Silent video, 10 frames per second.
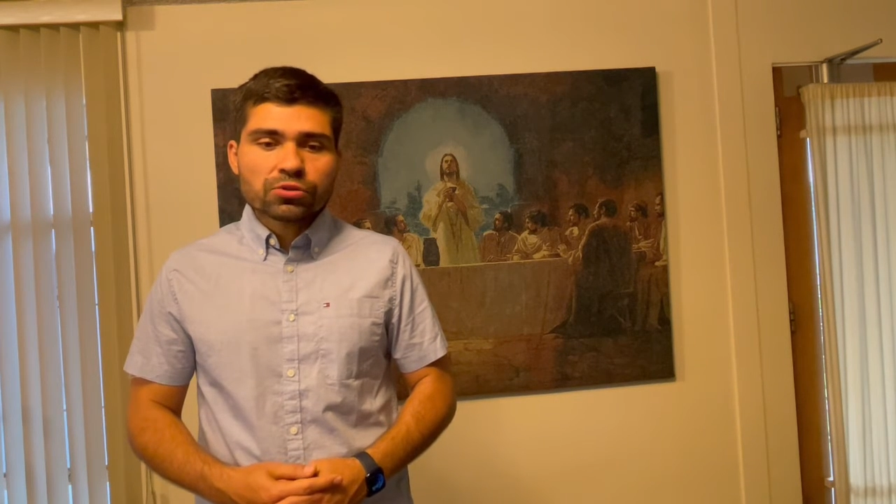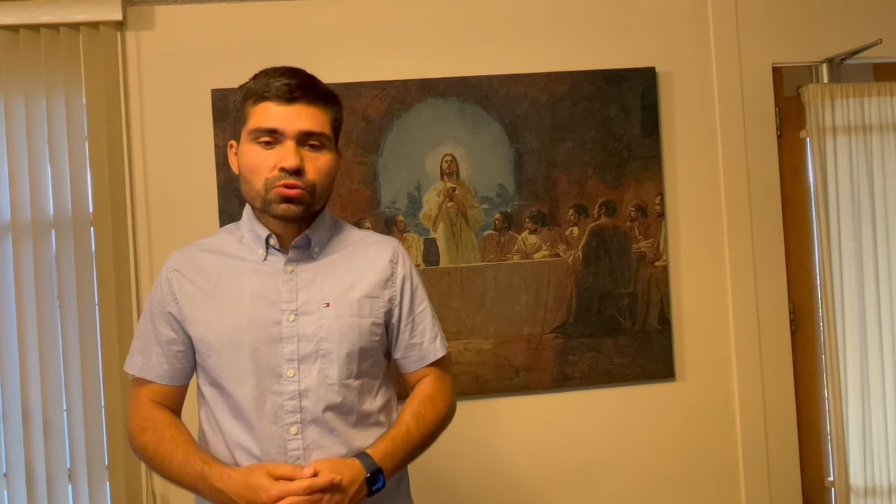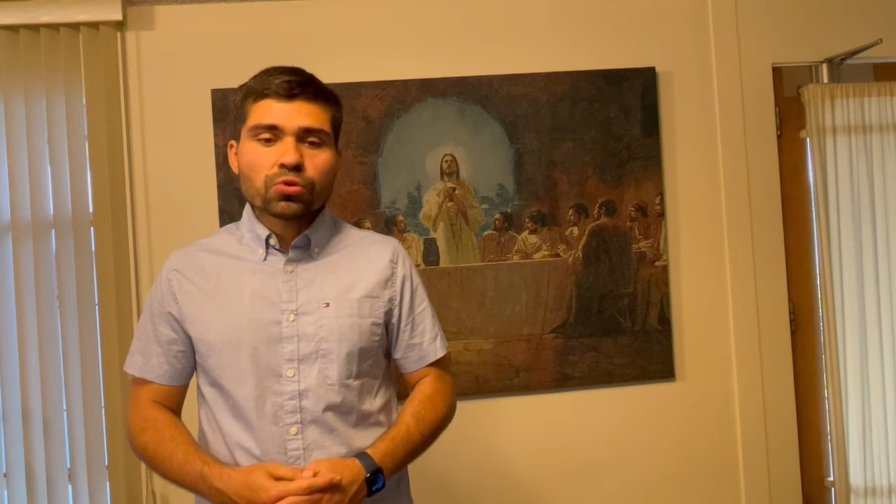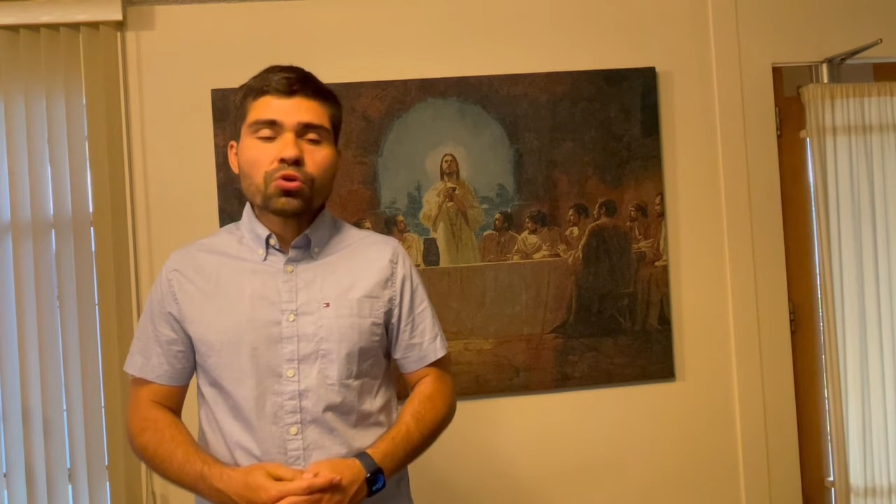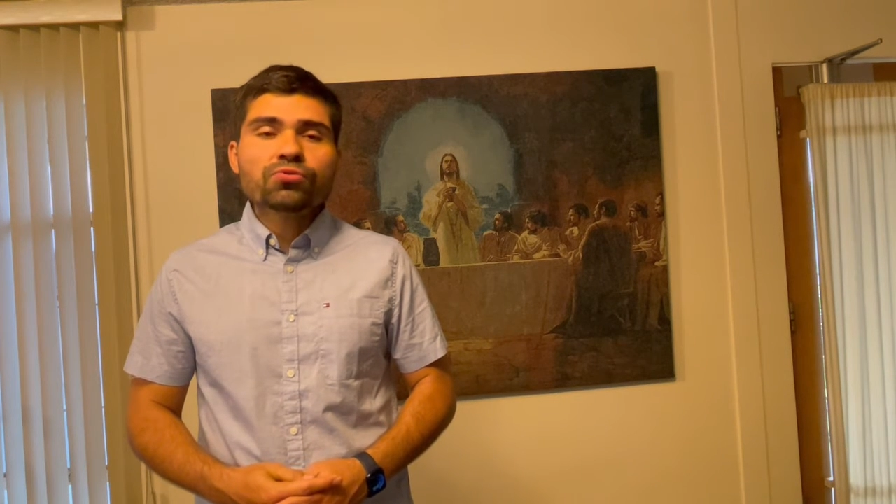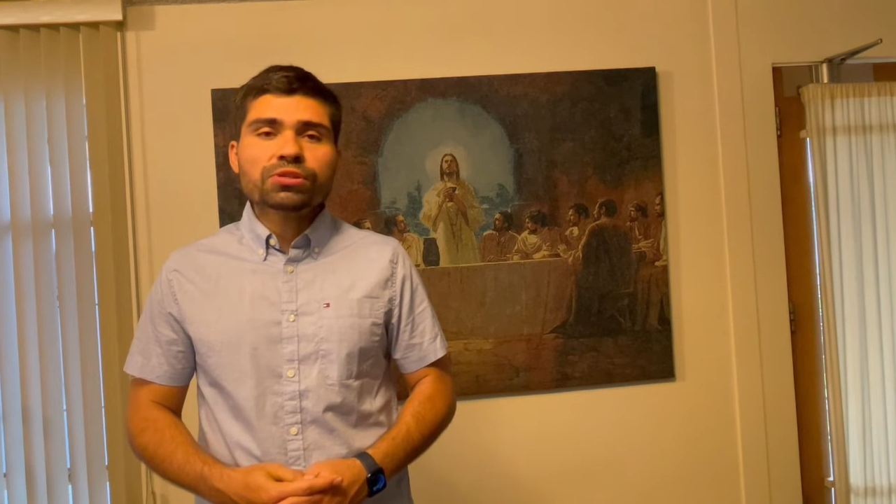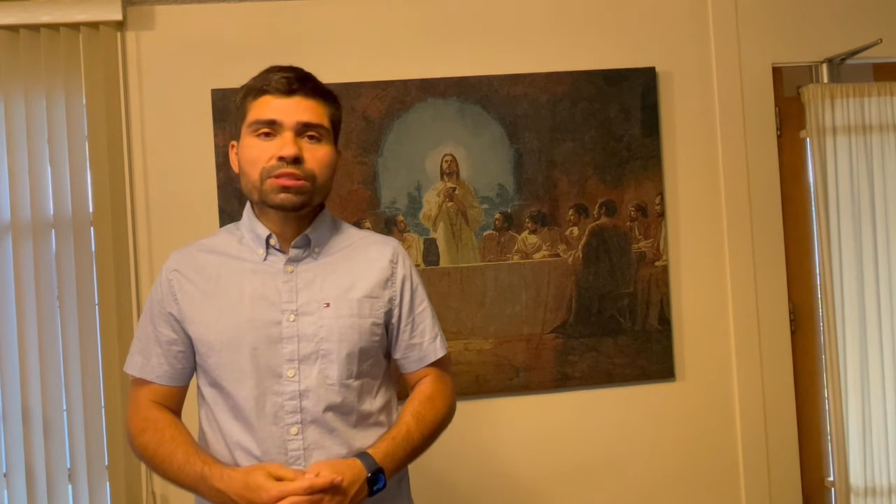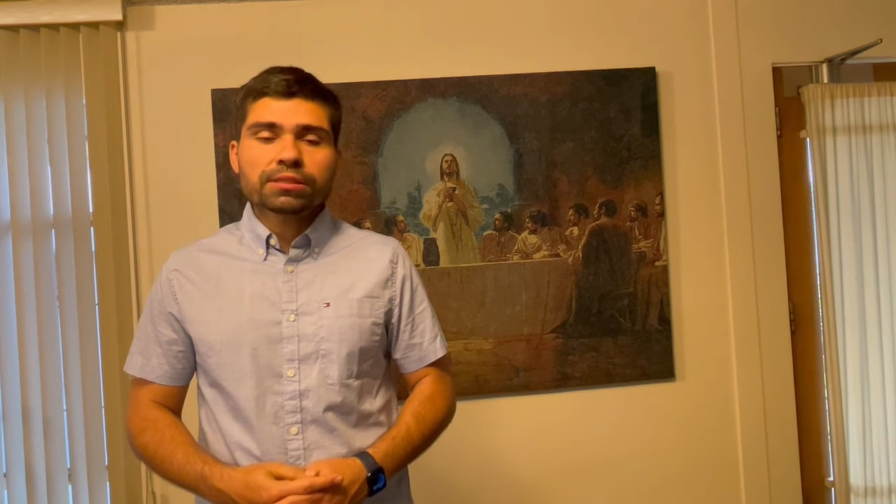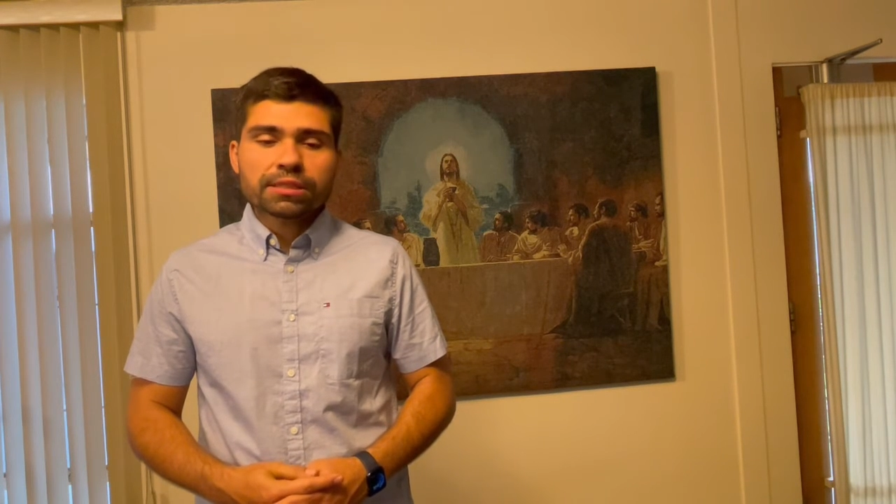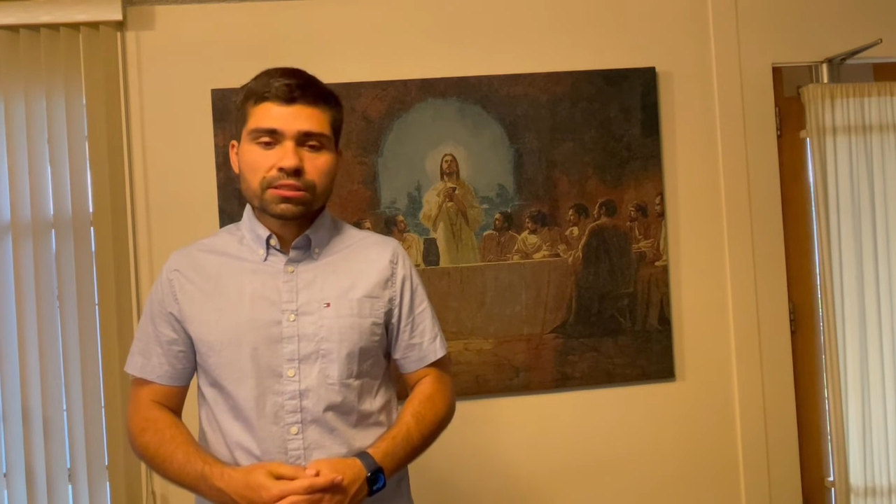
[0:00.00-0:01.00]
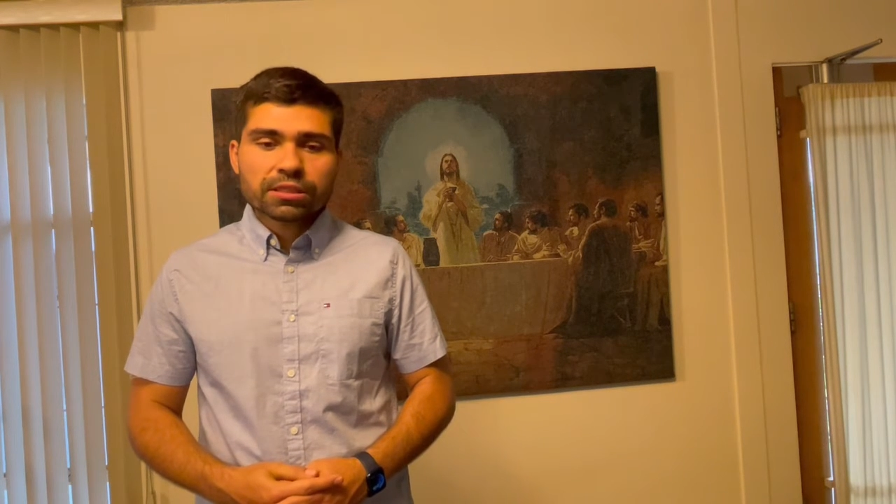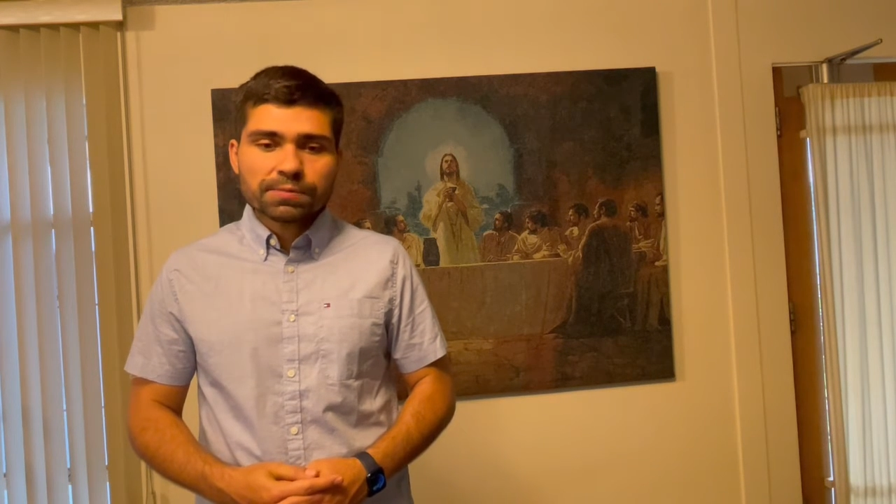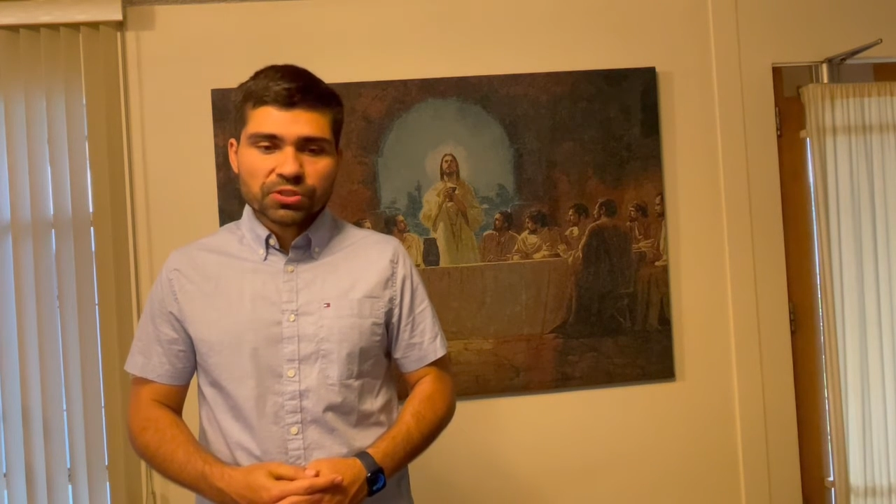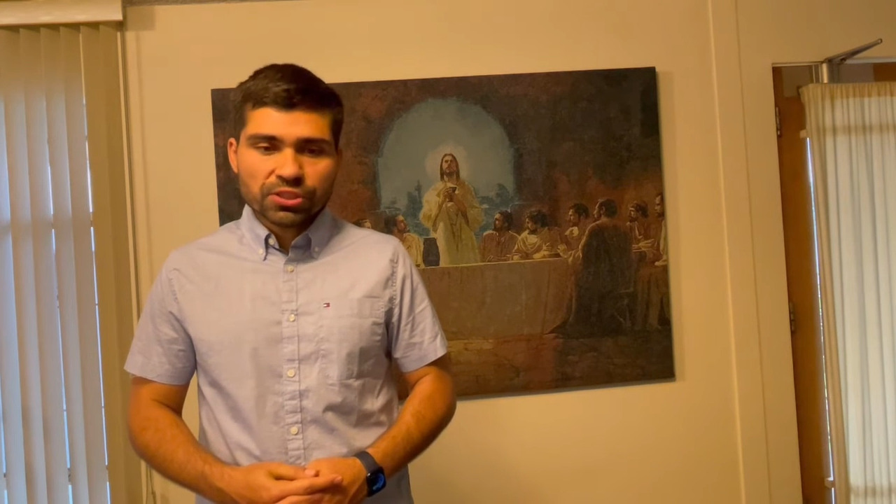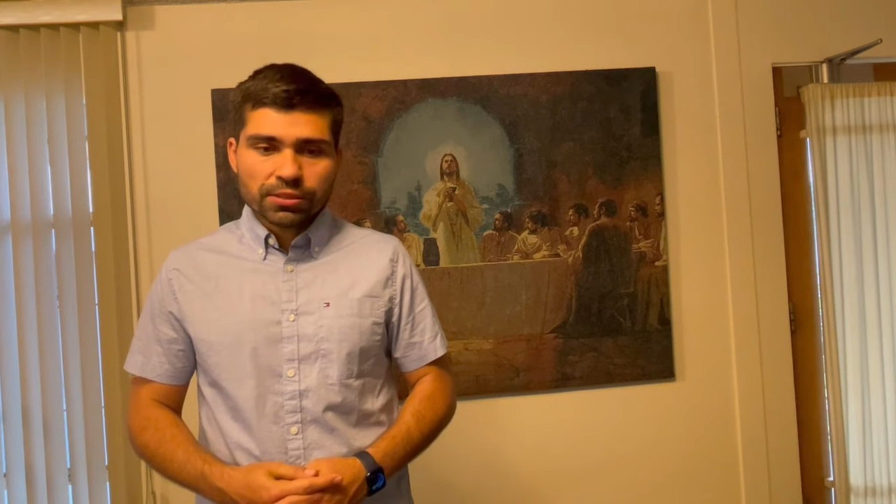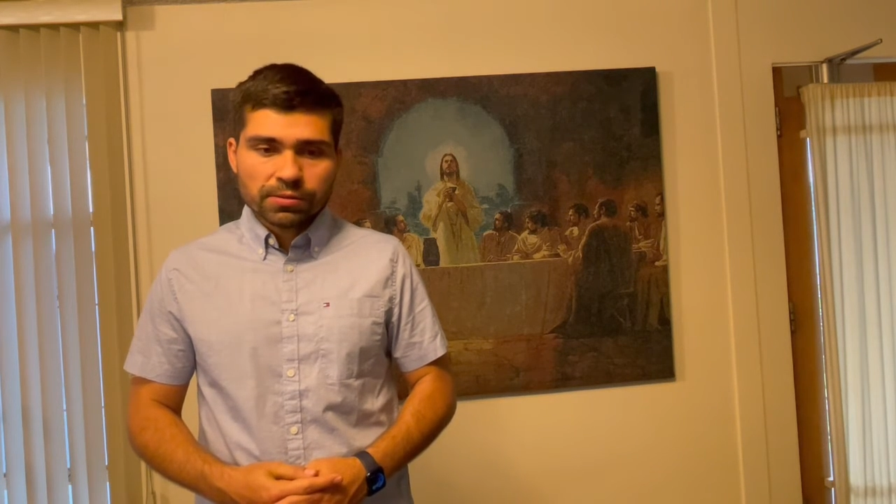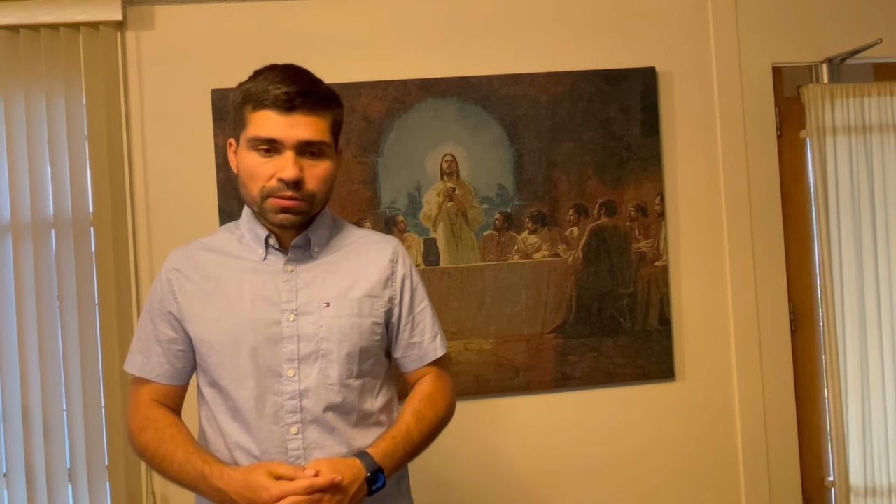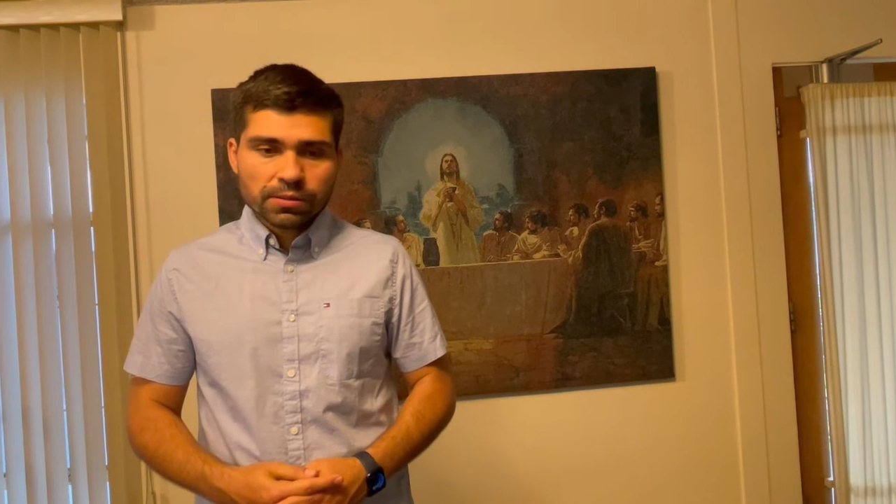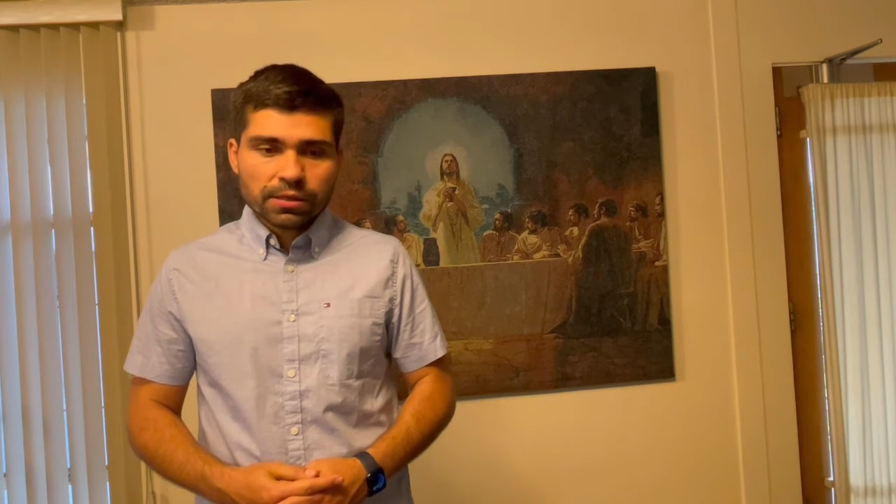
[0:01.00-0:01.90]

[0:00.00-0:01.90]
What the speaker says: to understand the scriptures,